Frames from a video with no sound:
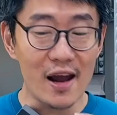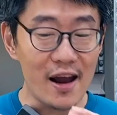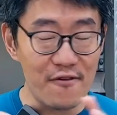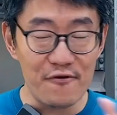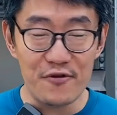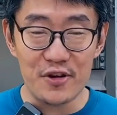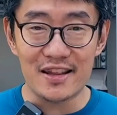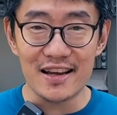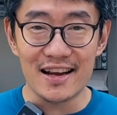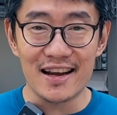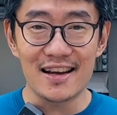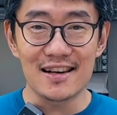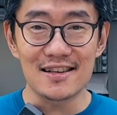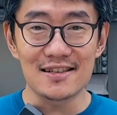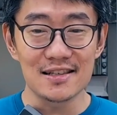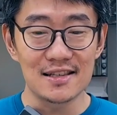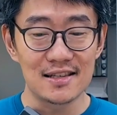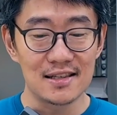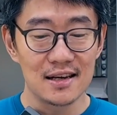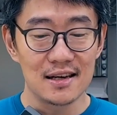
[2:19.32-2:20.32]
Everything
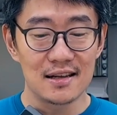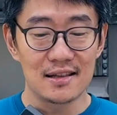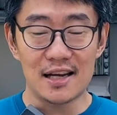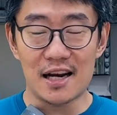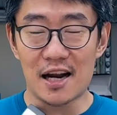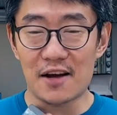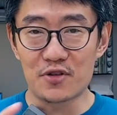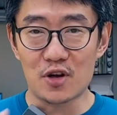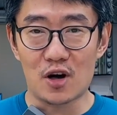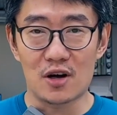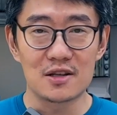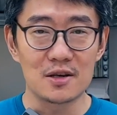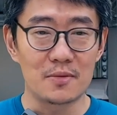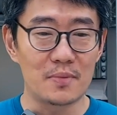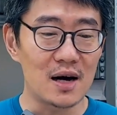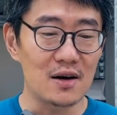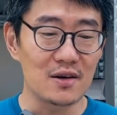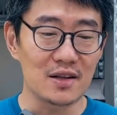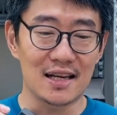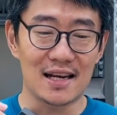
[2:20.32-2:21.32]
else that I've talked
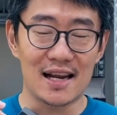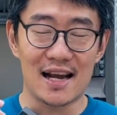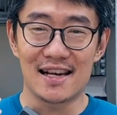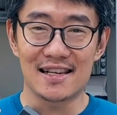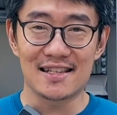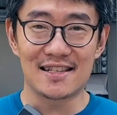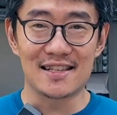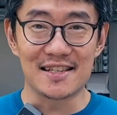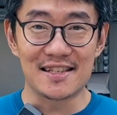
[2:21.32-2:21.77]
about, it has the